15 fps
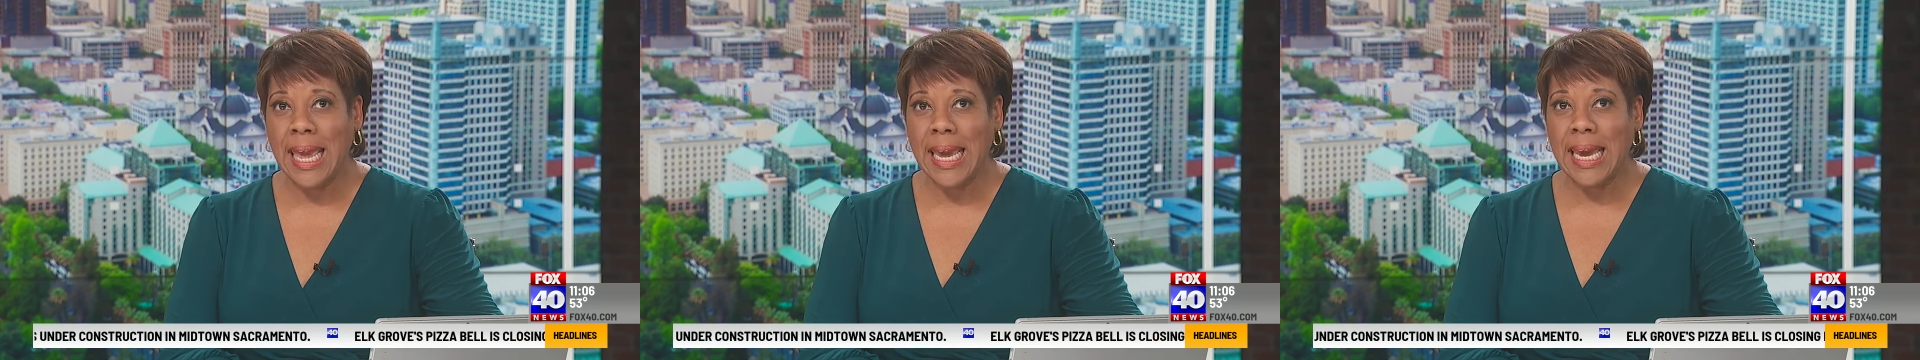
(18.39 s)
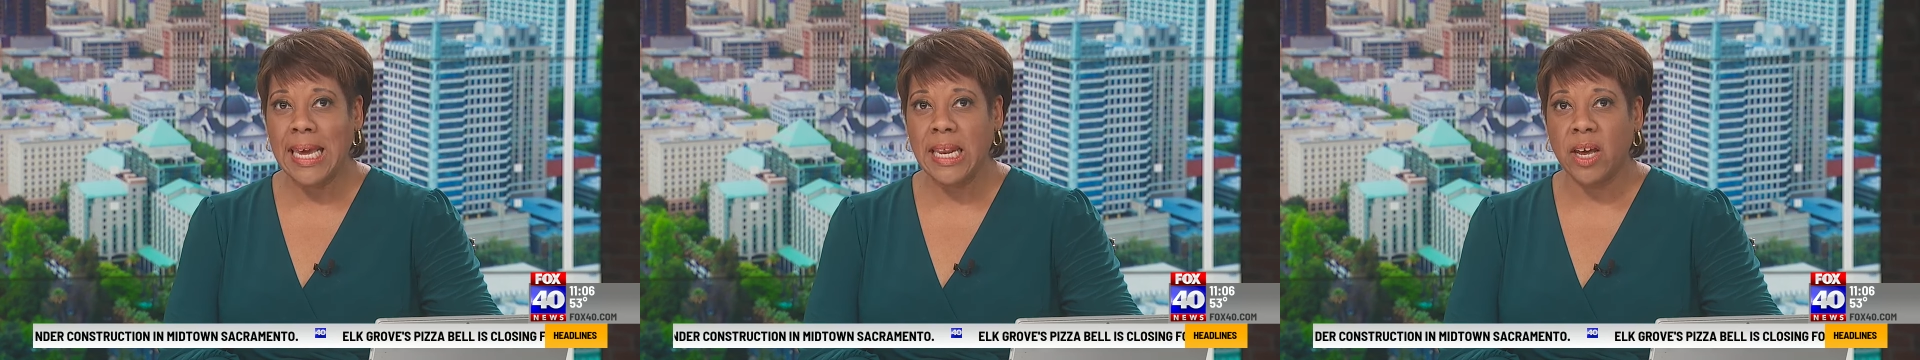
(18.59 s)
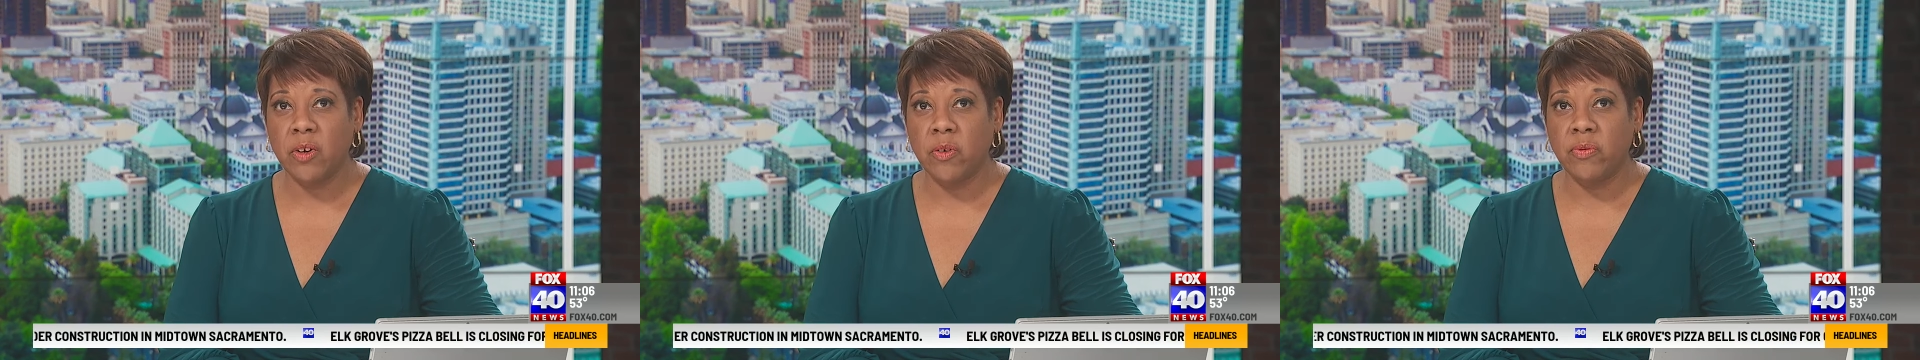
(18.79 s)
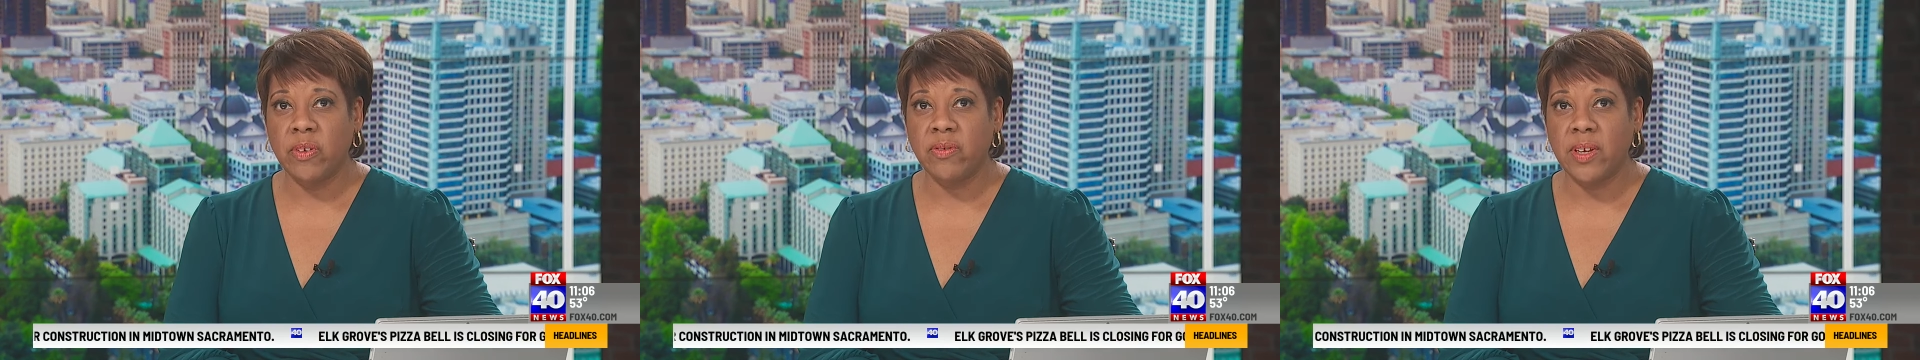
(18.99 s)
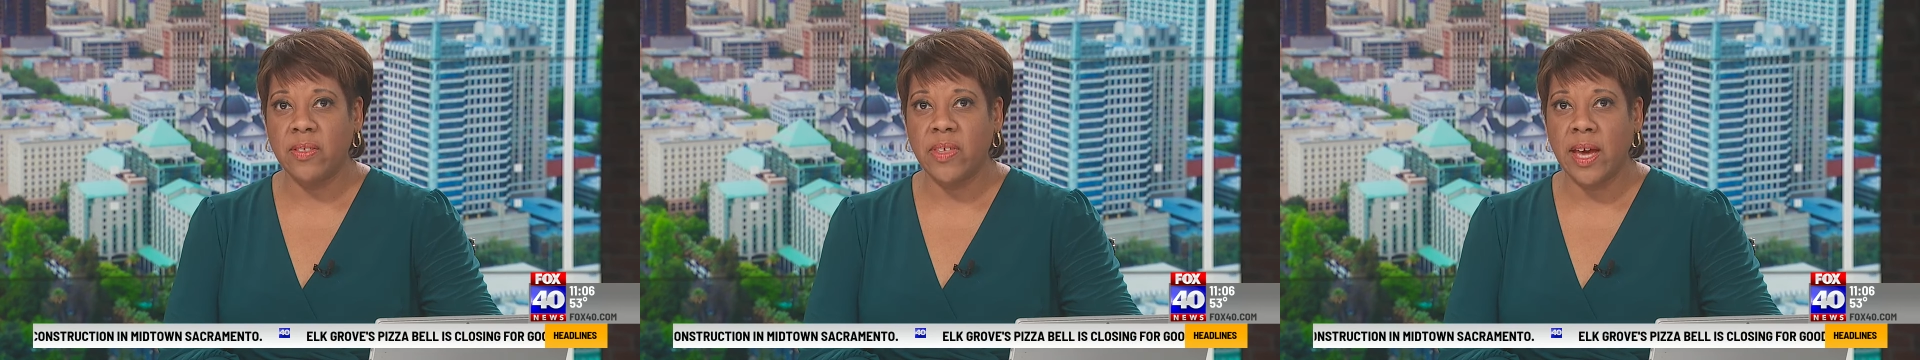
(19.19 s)

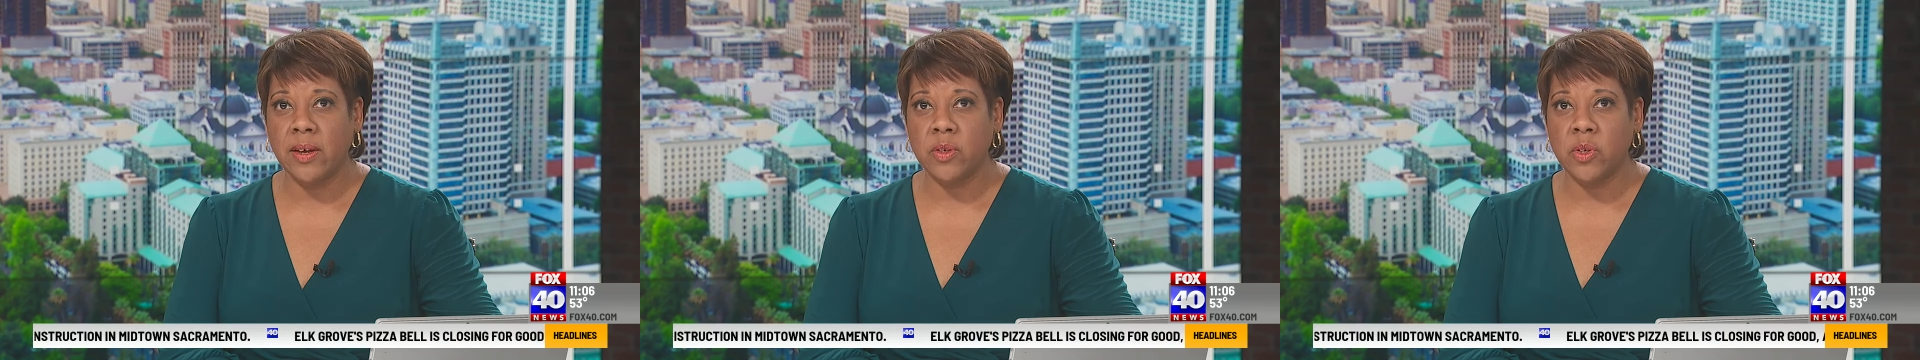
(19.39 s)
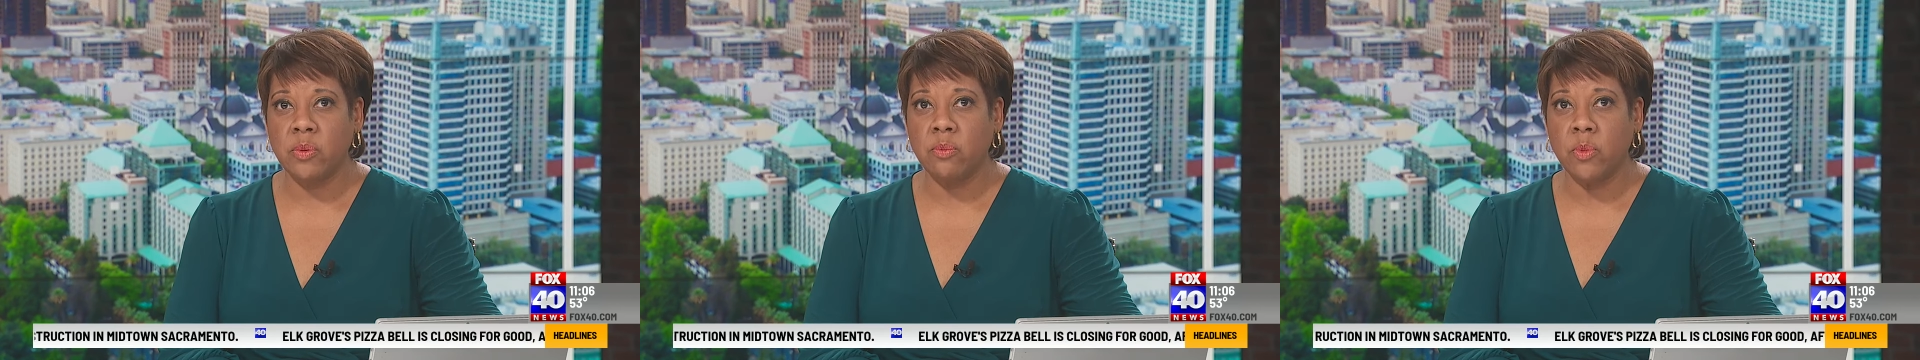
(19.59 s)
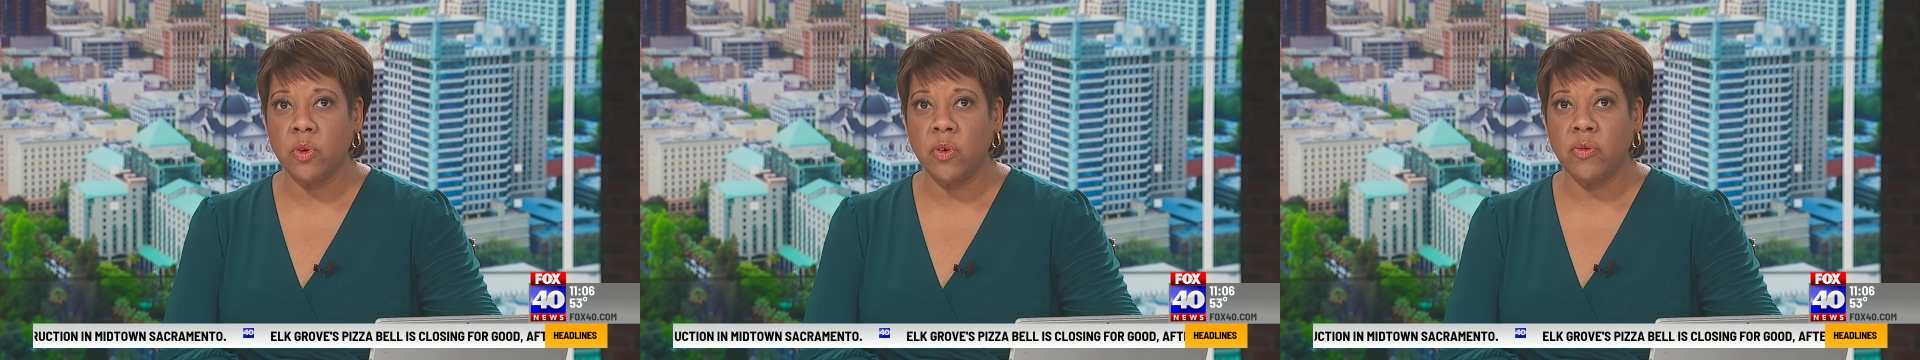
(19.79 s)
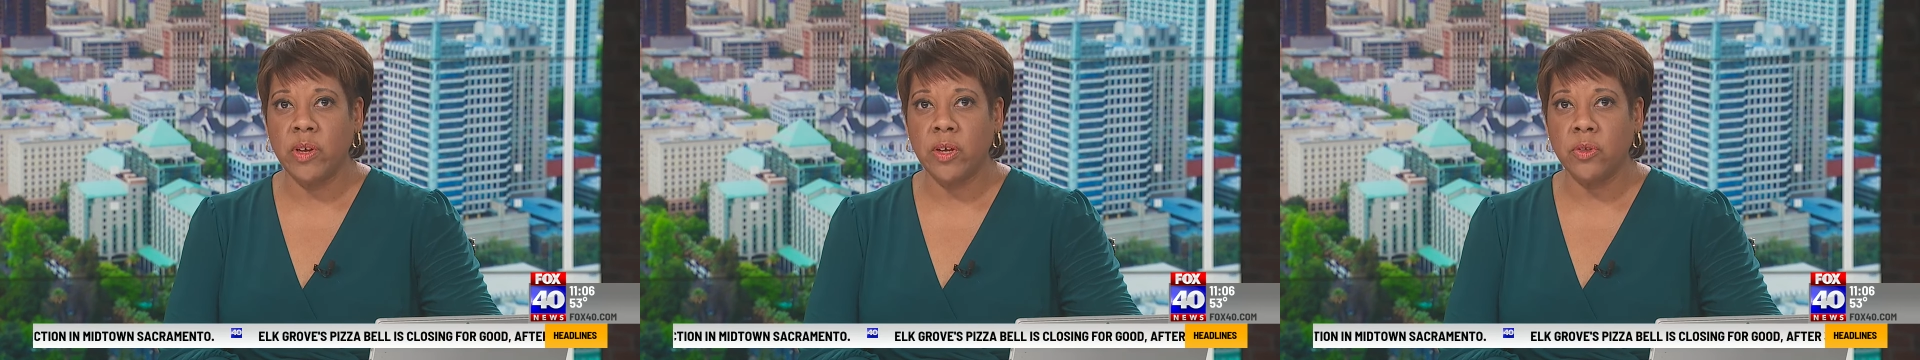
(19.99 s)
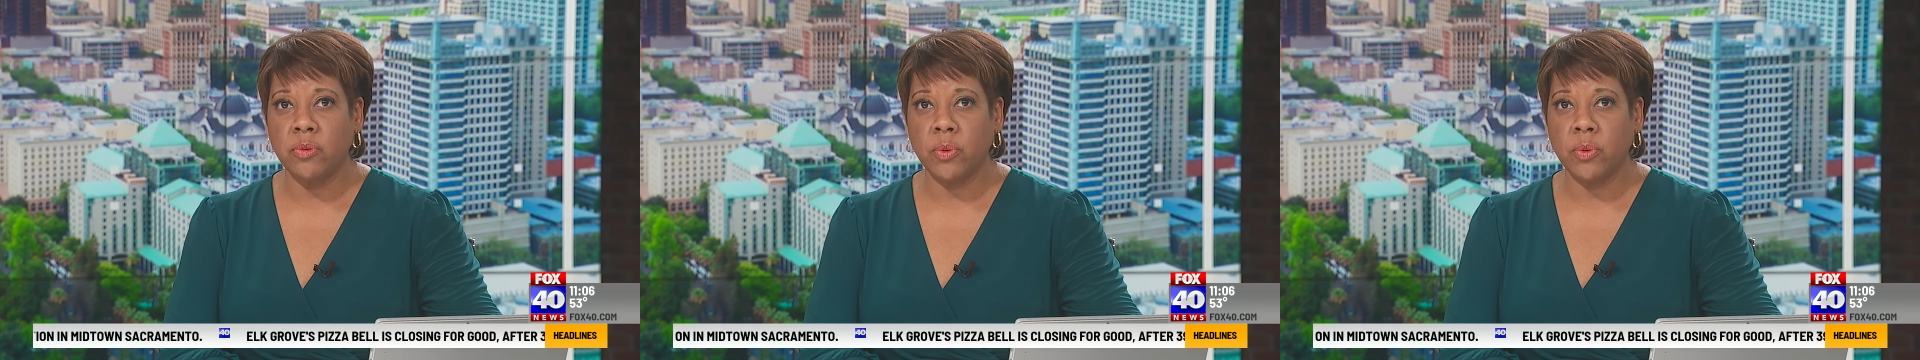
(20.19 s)
850,000 moving